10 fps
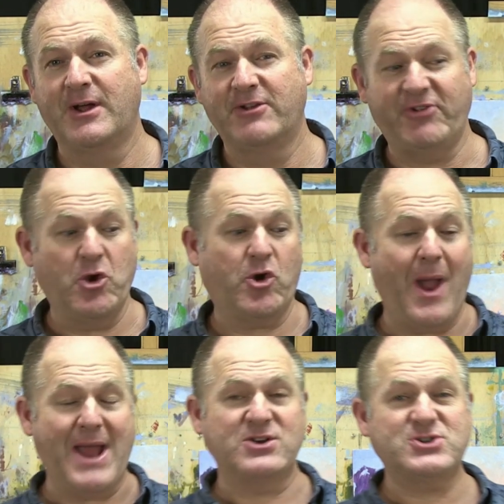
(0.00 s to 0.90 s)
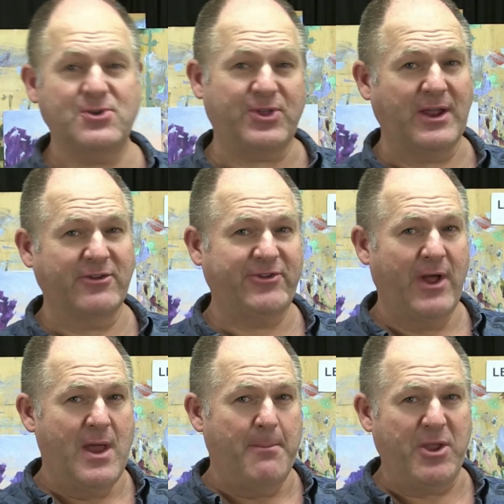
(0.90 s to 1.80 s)
So you'll go out and do things,
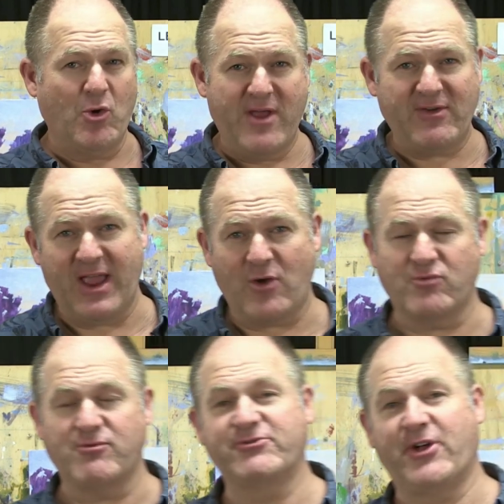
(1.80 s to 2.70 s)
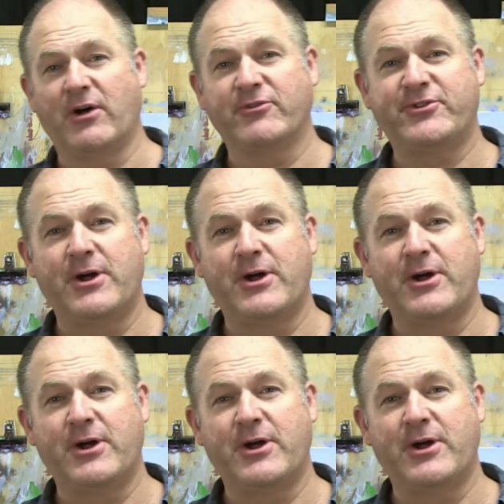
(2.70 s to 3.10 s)
but you'll never get good results.